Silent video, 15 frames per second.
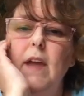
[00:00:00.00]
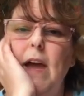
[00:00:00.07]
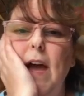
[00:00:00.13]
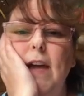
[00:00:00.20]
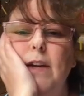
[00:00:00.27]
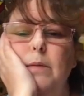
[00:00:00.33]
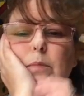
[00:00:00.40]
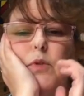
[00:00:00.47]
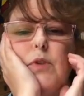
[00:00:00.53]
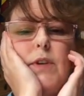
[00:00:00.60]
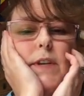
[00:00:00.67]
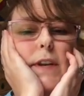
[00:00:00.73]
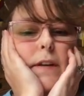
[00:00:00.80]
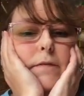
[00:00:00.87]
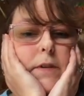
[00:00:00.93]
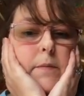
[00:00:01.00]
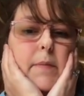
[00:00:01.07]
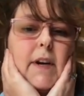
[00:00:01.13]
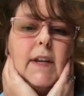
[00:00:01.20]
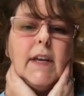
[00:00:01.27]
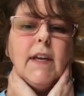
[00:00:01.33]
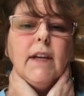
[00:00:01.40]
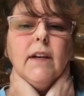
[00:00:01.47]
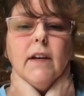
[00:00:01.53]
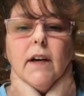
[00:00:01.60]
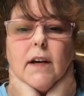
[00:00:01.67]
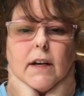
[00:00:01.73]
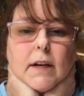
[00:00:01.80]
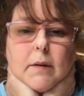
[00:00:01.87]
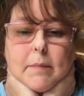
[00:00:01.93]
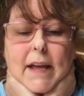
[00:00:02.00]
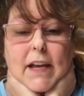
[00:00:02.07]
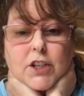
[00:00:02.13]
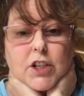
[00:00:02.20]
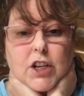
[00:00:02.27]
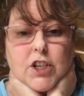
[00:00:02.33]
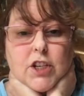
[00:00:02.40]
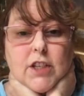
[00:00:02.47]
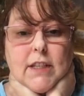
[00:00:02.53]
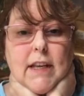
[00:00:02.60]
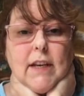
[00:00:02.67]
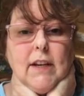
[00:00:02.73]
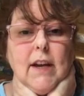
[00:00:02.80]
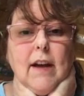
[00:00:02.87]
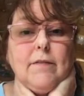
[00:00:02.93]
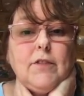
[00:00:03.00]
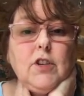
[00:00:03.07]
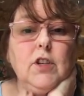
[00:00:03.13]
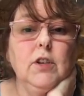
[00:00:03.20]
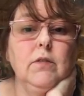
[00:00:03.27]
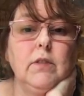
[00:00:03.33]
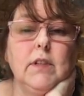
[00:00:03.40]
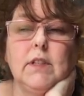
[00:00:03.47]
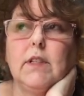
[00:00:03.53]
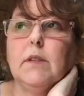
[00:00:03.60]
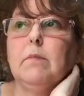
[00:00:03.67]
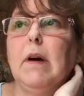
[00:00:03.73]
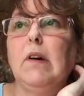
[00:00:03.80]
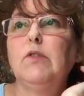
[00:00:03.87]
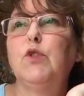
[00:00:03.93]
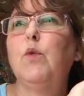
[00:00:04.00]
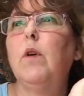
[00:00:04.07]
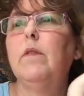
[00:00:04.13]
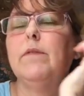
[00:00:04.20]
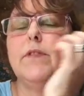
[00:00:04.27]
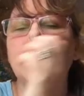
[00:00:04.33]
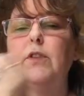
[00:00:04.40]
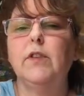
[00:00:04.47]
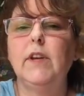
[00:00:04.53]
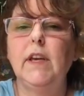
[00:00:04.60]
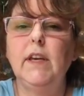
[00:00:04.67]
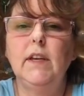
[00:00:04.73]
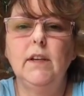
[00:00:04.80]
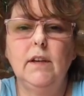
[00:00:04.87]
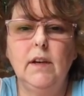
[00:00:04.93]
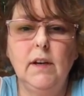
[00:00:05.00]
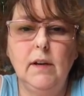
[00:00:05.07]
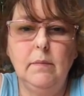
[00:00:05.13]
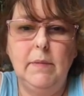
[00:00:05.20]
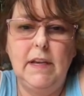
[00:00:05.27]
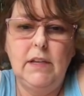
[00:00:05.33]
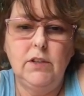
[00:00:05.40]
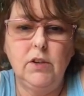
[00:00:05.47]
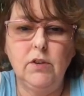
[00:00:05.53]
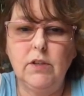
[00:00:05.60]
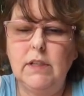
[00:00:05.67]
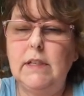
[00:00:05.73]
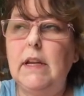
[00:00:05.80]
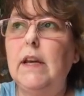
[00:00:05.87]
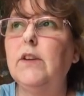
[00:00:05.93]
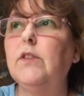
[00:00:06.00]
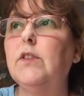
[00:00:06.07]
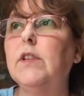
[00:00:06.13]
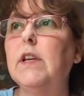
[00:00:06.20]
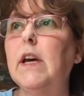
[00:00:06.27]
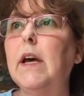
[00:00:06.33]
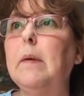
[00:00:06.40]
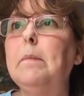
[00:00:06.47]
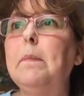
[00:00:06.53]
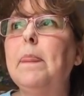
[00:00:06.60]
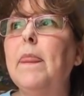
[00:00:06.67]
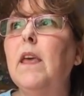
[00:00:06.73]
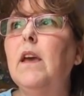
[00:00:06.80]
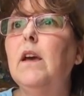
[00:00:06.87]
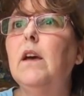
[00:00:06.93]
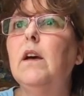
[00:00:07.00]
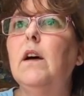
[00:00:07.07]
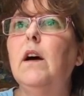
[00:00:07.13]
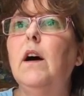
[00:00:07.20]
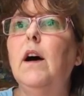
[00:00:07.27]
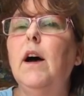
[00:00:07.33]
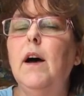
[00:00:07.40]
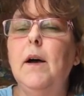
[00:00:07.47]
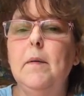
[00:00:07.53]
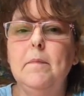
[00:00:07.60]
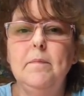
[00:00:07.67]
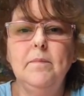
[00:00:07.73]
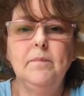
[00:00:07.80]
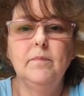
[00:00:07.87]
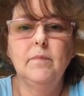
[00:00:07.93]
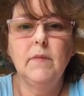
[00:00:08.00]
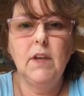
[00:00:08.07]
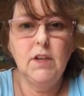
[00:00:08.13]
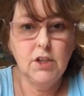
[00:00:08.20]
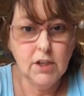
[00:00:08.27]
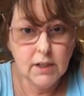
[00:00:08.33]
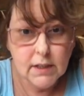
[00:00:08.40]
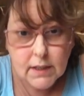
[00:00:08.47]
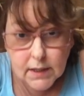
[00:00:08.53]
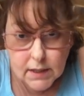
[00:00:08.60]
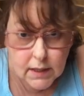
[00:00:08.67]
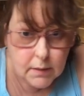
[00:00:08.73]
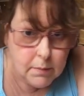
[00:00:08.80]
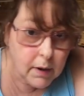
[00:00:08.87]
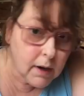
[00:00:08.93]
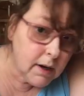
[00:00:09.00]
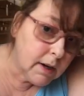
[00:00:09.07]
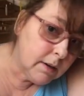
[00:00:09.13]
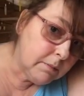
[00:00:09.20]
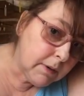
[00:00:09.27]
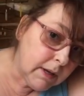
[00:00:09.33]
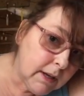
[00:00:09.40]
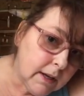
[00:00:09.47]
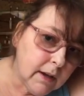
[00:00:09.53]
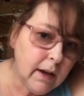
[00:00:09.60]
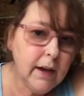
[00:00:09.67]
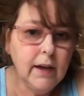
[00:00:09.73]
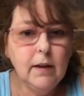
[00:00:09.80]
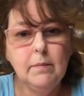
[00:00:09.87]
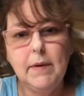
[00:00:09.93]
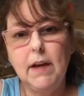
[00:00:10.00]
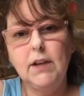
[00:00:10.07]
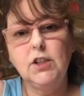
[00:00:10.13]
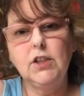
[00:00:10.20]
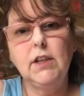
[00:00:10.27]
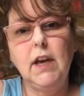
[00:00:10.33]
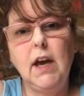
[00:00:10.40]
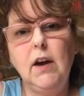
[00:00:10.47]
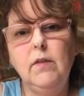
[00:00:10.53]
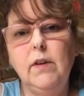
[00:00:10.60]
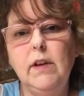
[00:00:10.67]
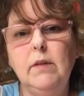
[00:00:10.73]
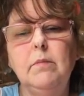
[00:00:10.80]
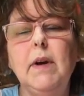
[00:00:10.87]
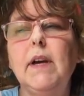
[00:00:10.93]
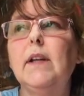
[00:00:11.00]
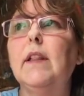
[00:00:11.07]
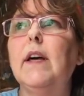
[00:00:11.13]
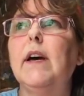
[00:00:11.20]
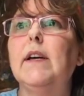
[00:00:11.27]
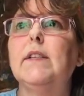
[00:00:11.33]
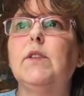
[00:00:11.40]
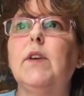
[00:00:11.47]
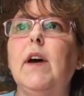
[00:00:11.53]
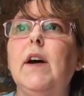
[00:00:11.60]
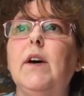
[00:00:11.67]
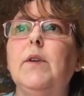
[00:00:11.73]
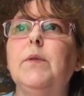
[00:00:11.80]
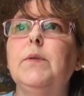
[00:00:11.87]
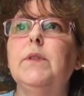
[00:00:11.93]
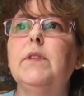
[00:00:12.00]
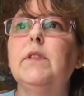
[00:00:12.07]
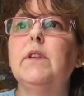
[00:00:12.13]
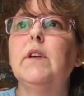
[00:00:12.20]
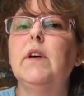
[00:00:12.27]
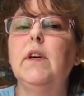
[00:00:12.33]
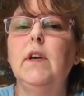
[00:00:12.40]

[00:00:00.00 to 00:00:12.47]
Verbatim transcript: Hi, good morning, everybody. Um, actually, I should say good afternoon. It's about 12.30 um, Eastern Standard Time. Um, as you can see behind me, I am actually out in my glass house.